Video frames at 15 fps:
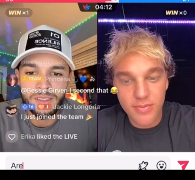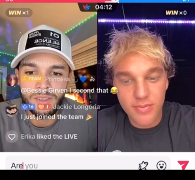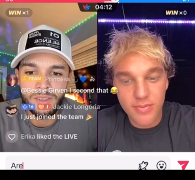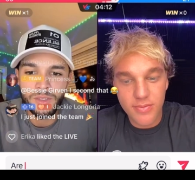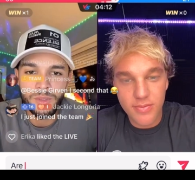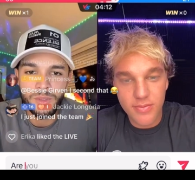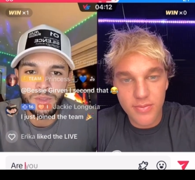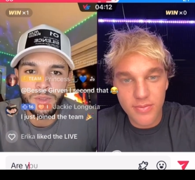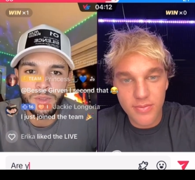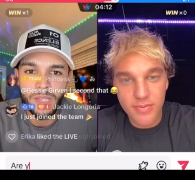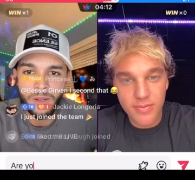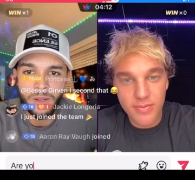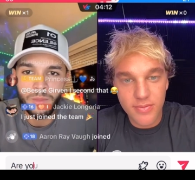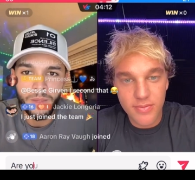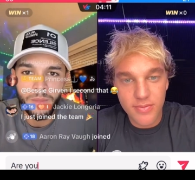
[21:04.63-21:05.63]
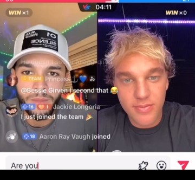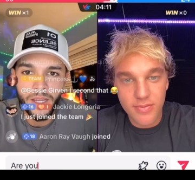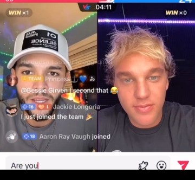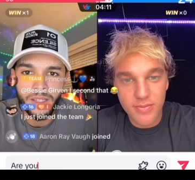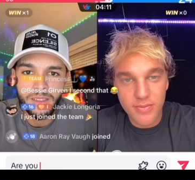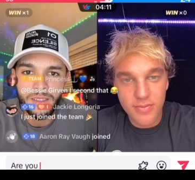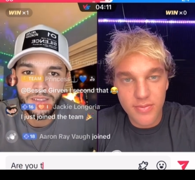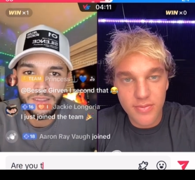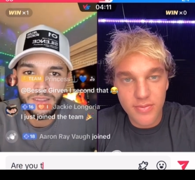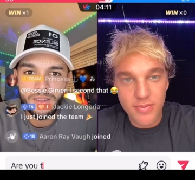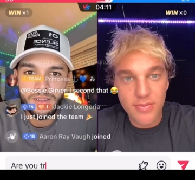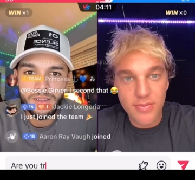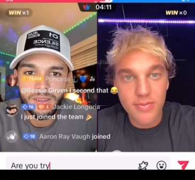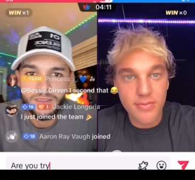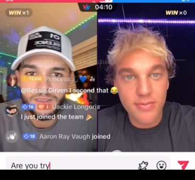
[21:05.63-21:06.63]
Speaker 1: delulued out of my mind.
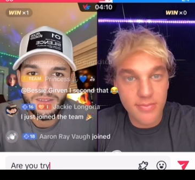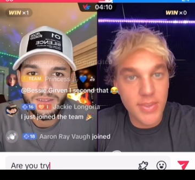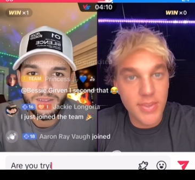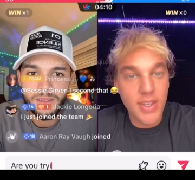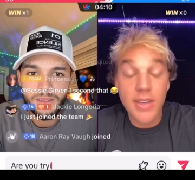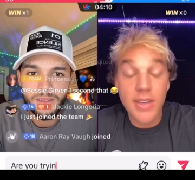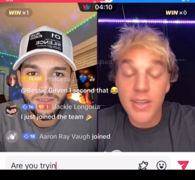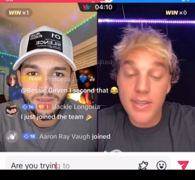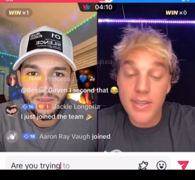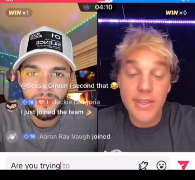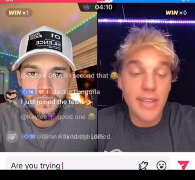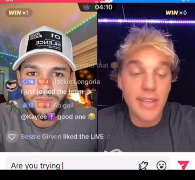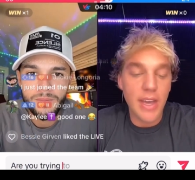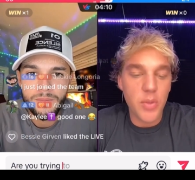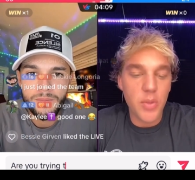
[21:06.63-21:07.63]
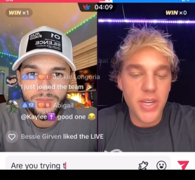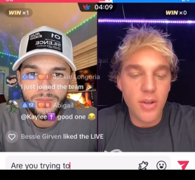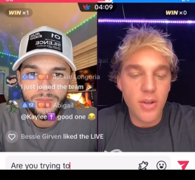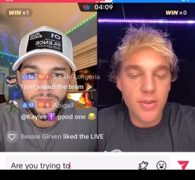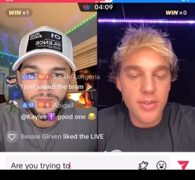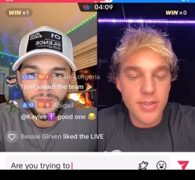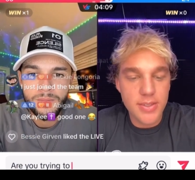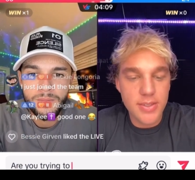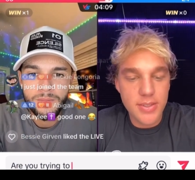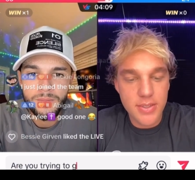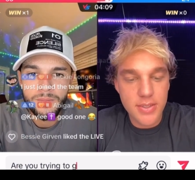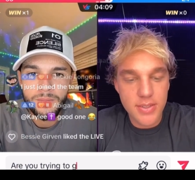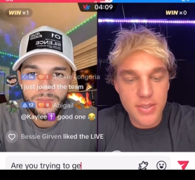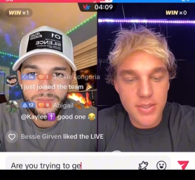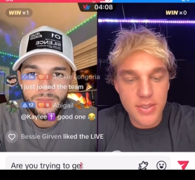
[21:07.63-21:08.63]
Yeah, we know.
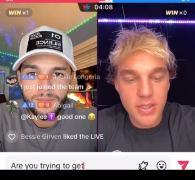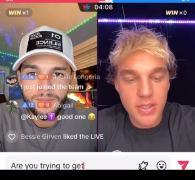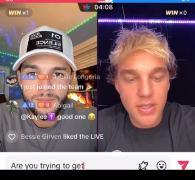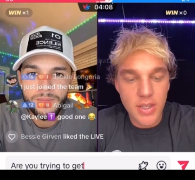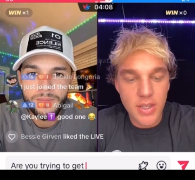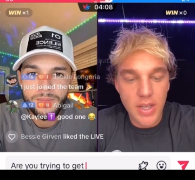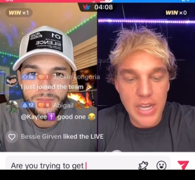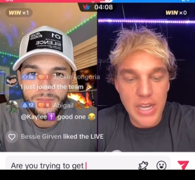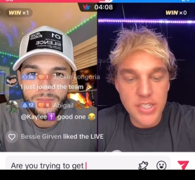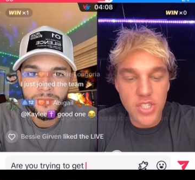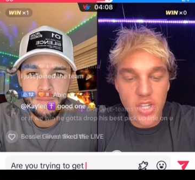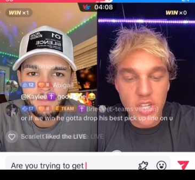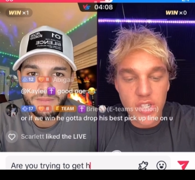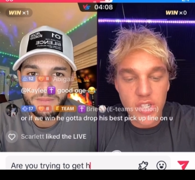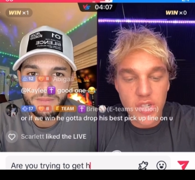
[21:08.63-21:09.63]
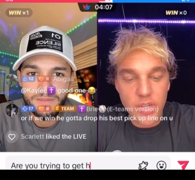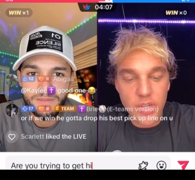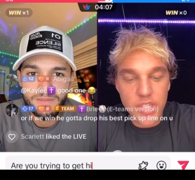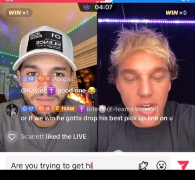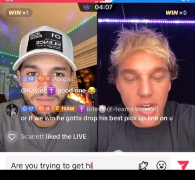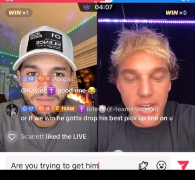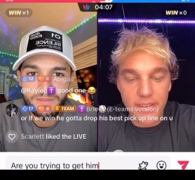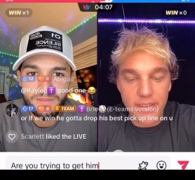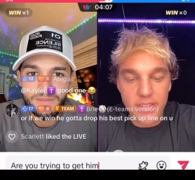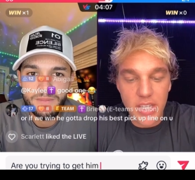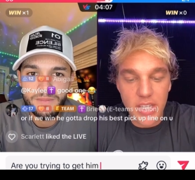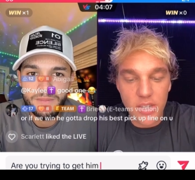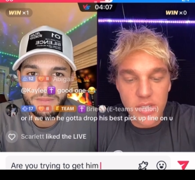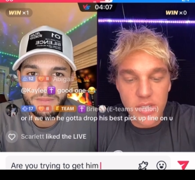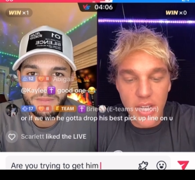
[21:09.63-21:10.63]
Let's just start screenshotting
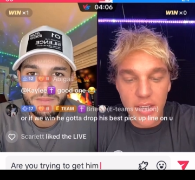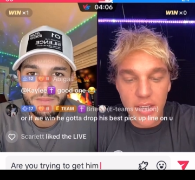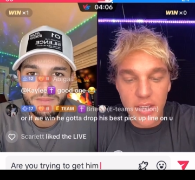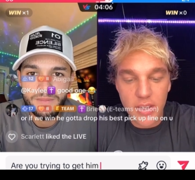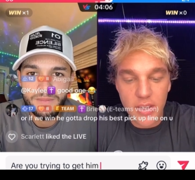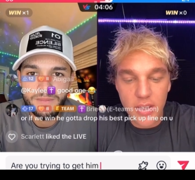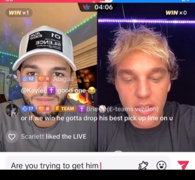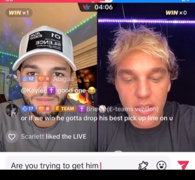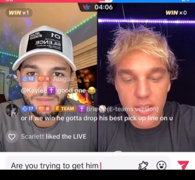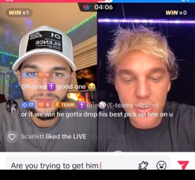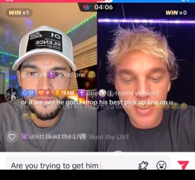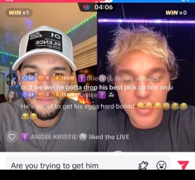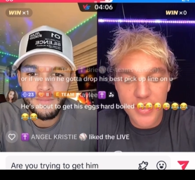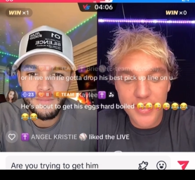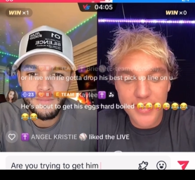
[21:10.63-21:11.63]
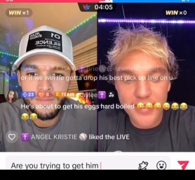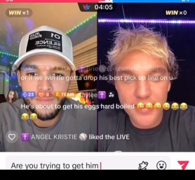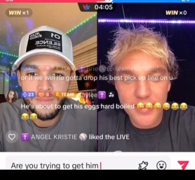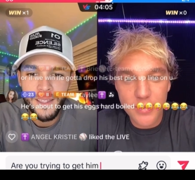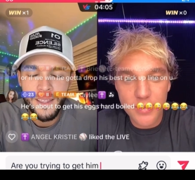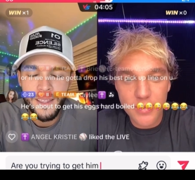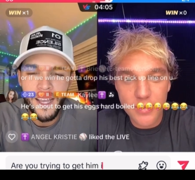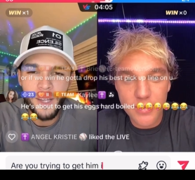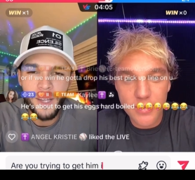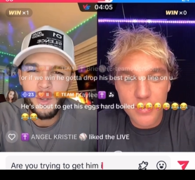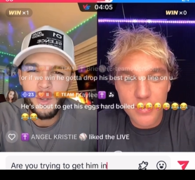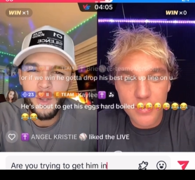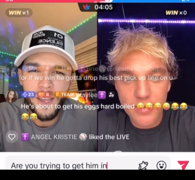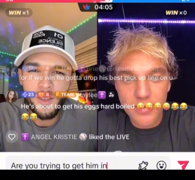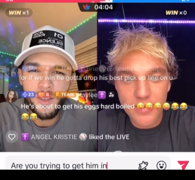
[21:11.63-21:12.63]
everything you say. I don't
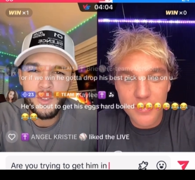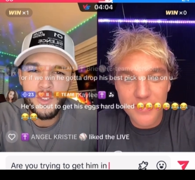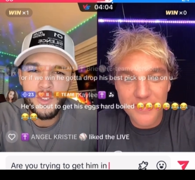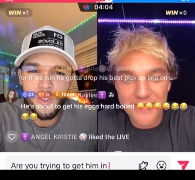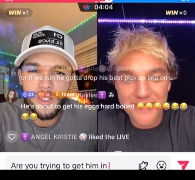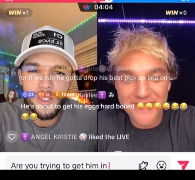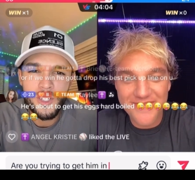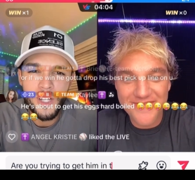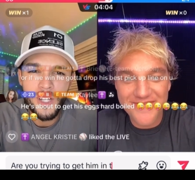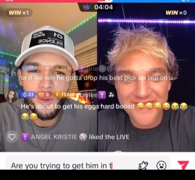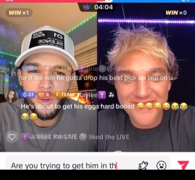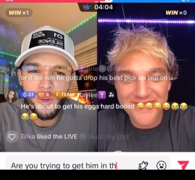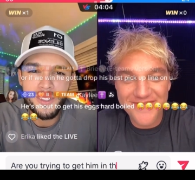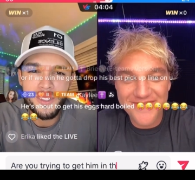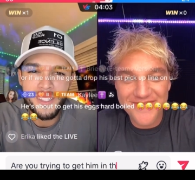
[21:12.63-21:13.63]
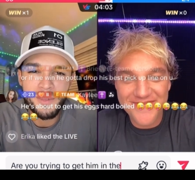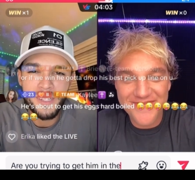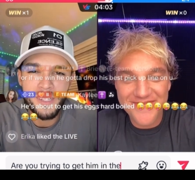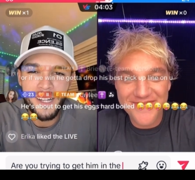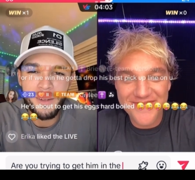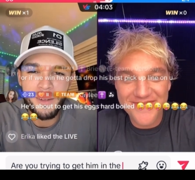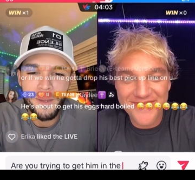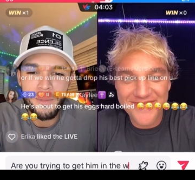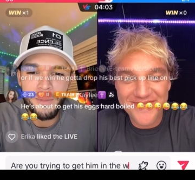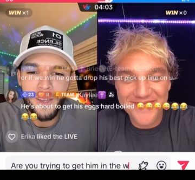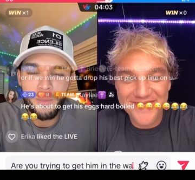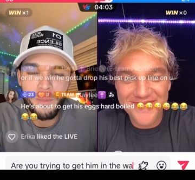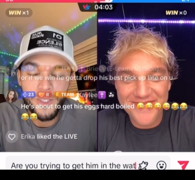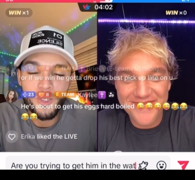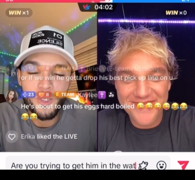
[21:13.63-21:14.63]
know how you'd screenshot words coming out of my
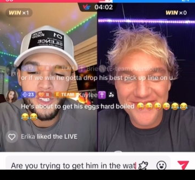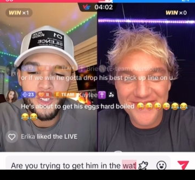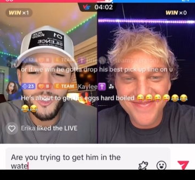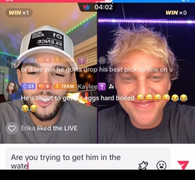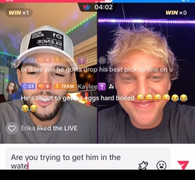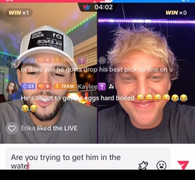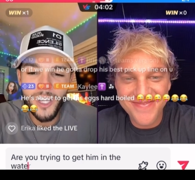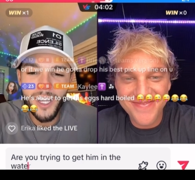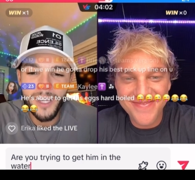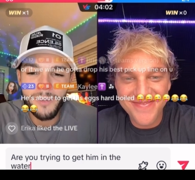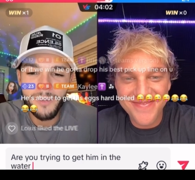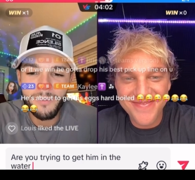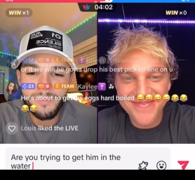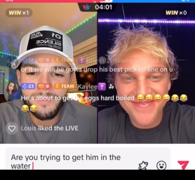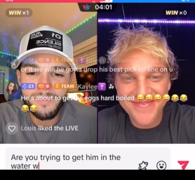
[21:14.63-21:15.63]
mouth, but you can sure try.